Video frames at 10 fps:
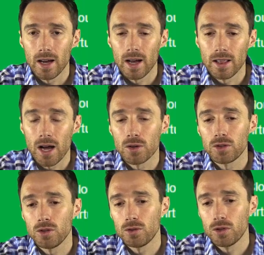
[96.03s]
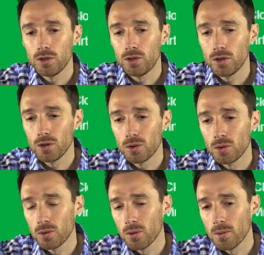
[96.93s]
allows you to
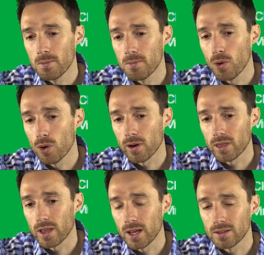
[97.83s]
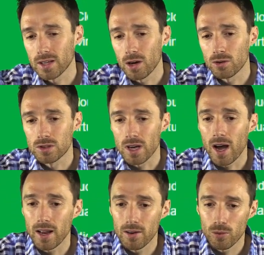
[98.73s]
do more things
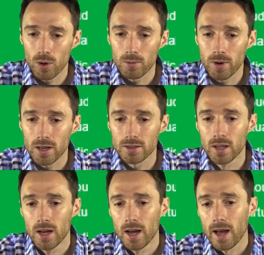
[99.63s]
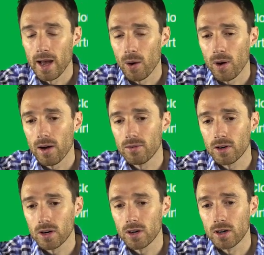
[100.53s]
outside of WordPress.
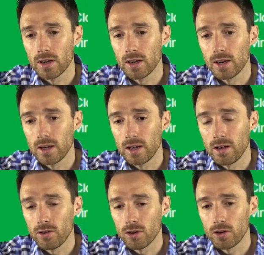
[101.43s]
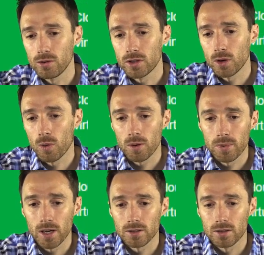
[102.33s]
However, if you're using
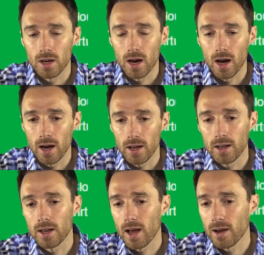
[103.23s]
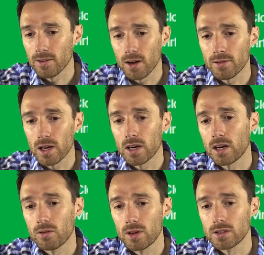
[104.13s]
WordPress, I have not found
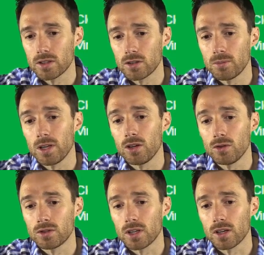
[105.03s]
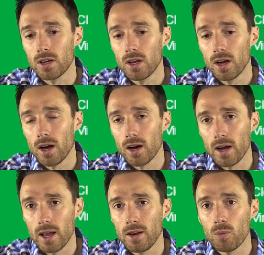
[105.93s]
any reason to be using
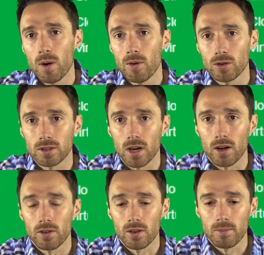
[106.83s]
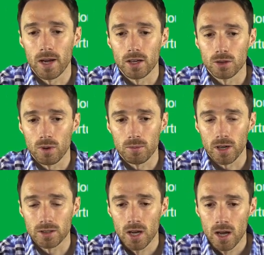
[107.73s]
any web hosting other than managed
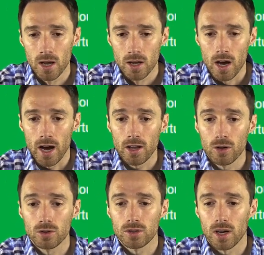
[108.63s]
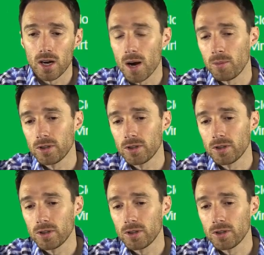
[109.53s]
WordPress. I use a couple